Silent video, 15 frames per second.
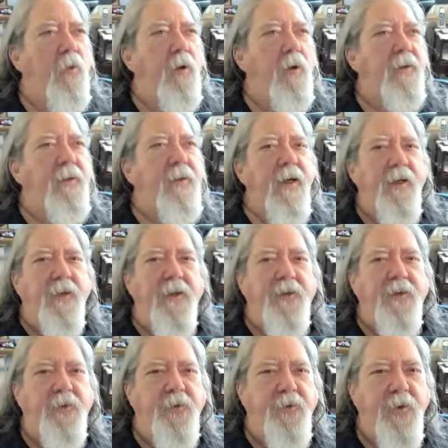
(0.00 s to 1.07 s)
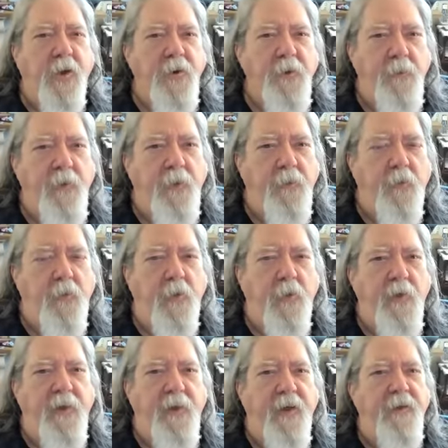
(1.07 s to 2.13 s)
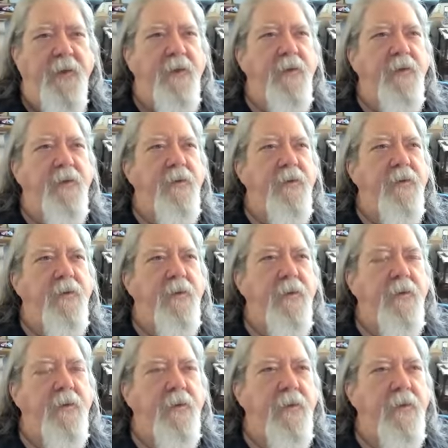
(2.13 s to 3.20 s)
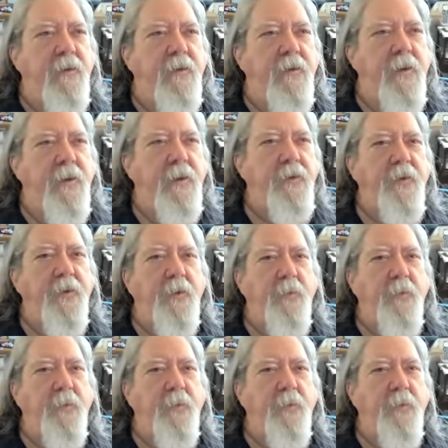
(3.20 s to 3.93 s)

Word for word: again, it's judgment where we get in into the